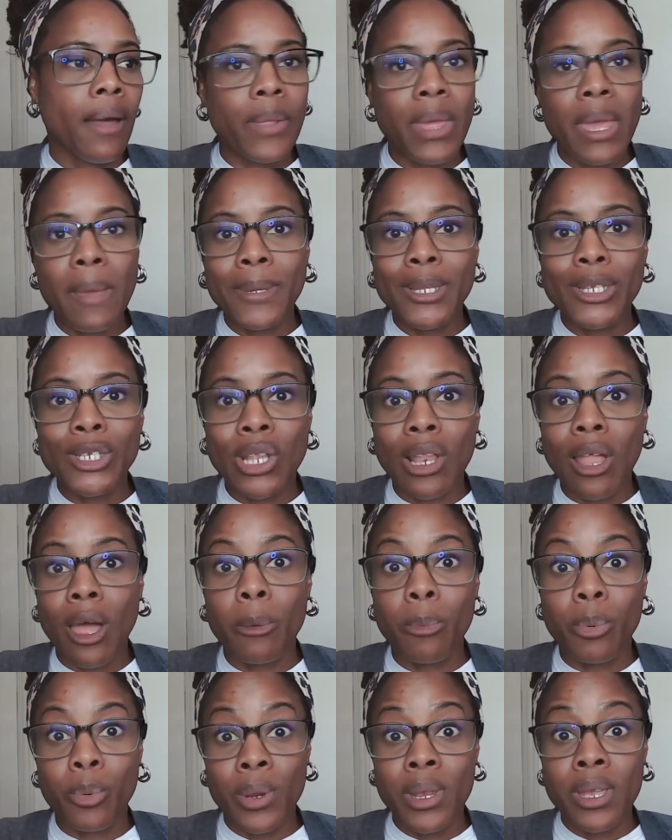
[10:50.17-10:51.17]
image
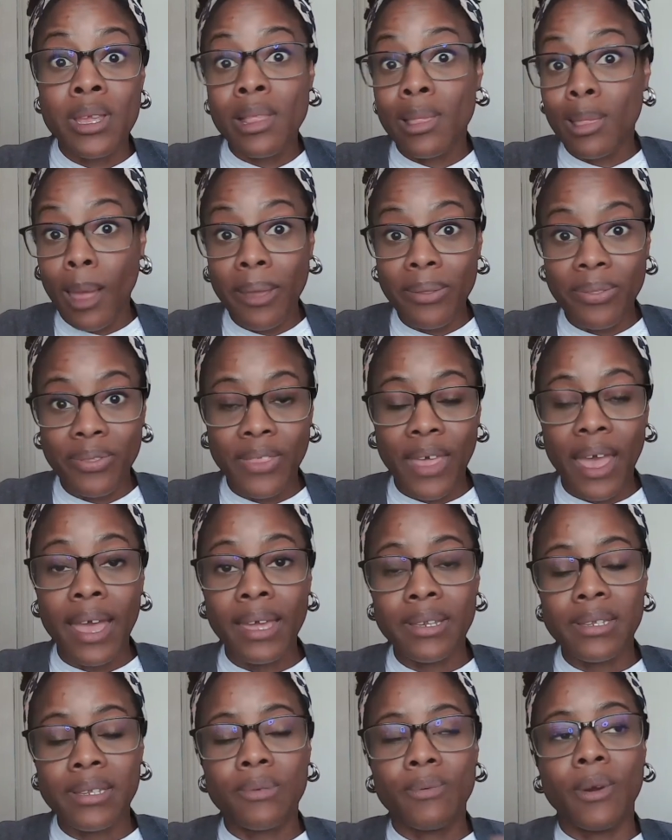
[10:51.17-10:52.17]
library like
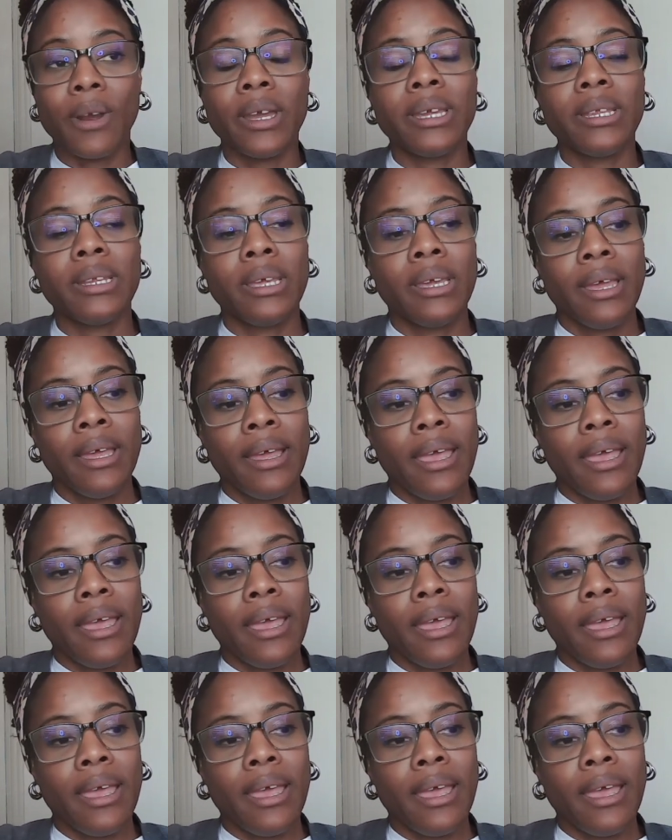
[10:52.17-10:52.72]
that, right?